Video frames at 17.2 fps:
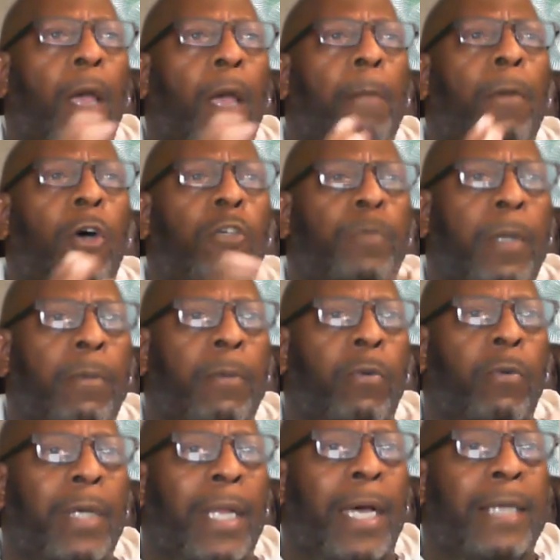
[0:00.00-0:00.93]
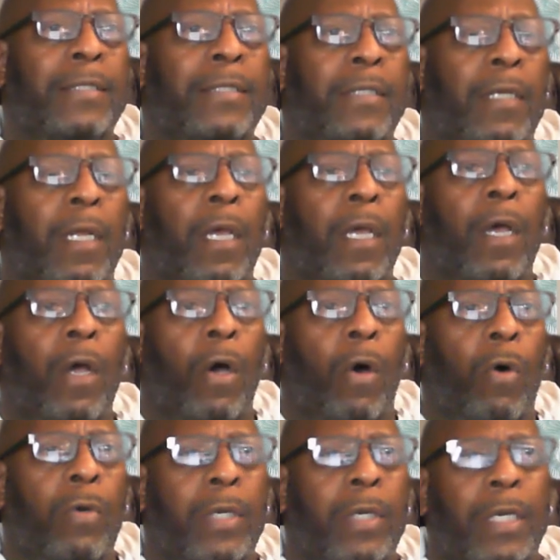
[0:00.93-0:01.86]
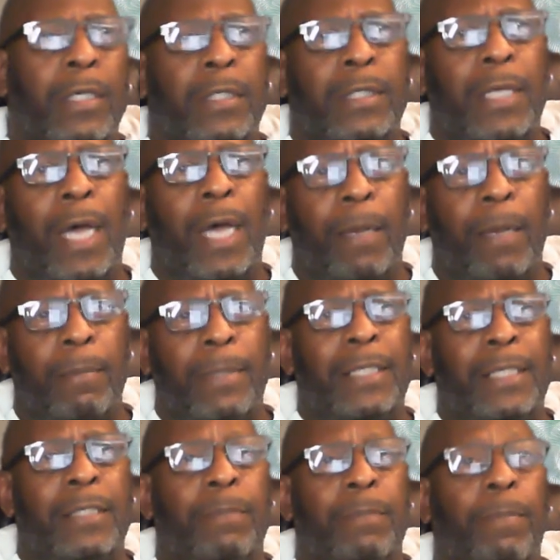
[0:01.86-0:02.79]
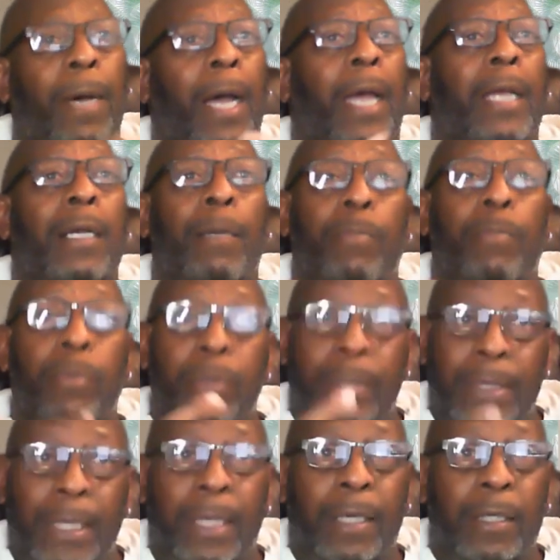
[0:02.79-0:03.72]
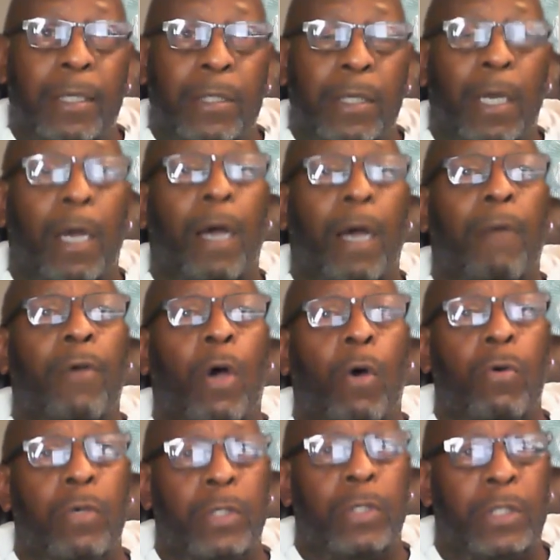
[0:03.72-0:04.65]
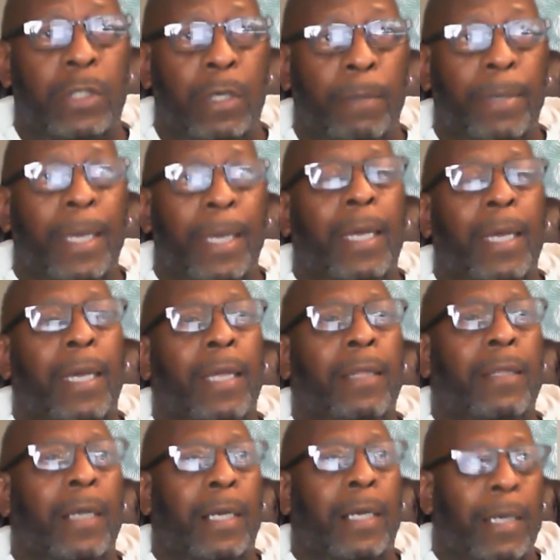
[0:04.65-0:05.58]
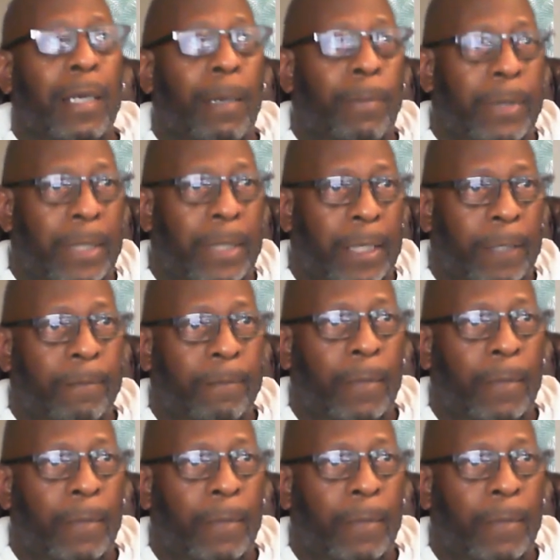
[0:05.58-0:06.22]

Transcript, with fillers: most people realize that owning a stock means buying a percentage of ownership in the company.